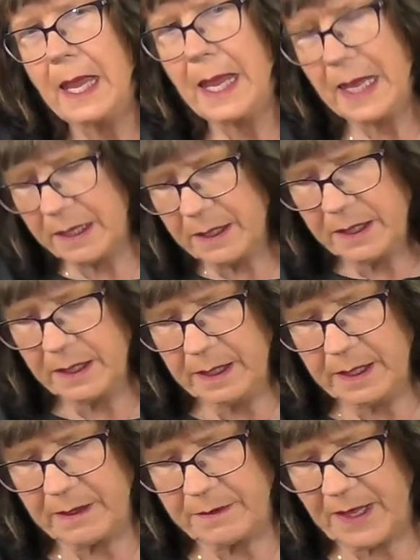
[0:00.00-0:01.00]

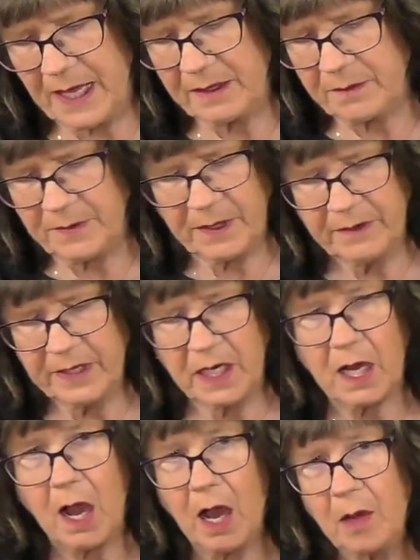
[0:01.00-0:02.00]
ended that very
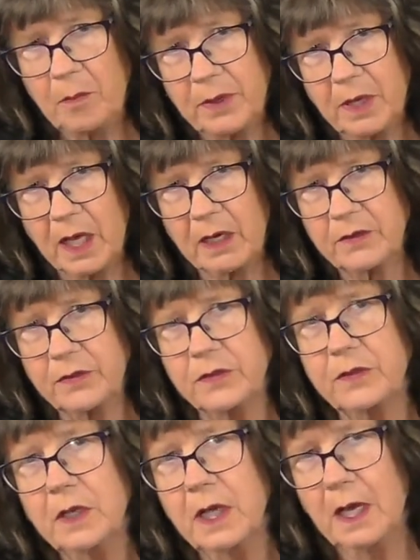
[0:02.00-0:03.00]
complex